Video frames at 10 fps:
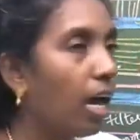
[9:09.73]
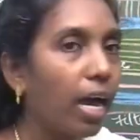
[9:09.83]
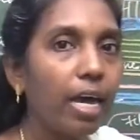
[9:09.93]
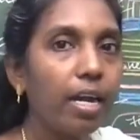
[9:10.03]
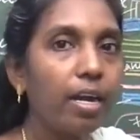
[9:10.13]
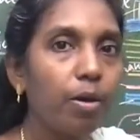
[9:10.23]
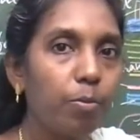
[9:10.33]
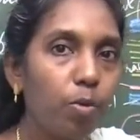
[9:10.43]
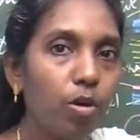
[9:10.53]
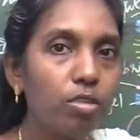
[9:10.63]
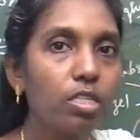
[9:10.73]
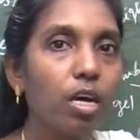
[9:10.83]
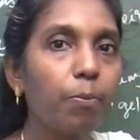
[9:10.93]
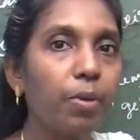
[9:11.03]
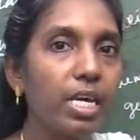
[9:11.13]
and both
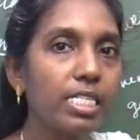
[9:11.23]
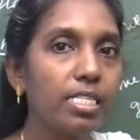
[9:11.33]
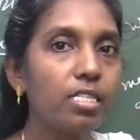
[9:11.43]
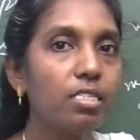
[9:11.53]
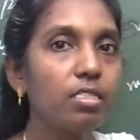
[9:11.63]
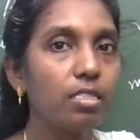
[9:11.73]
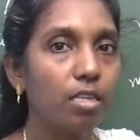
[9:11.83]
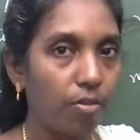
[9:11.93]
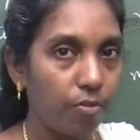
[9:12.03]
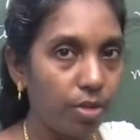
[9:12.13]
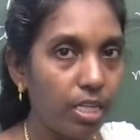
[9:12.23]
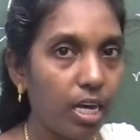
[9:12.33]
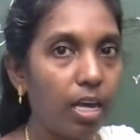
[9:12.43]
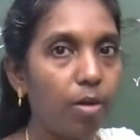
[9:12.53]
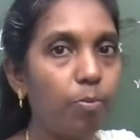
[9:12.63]
are pasted with the
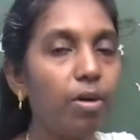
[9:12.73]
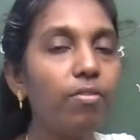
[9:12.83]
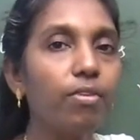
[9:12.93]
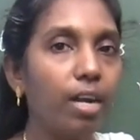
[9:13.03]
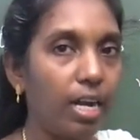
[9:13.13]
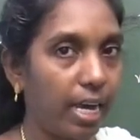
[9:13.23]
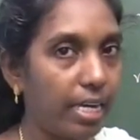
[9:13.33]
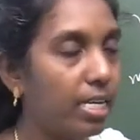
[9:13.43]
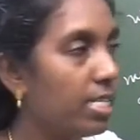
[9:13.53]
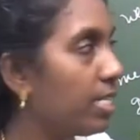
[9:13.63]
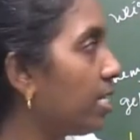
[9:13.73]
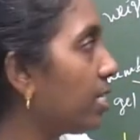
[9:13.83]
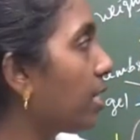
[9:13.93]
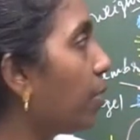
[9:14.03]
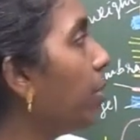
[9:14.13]
help of ligase
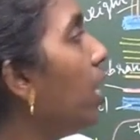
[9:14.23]
enzyme.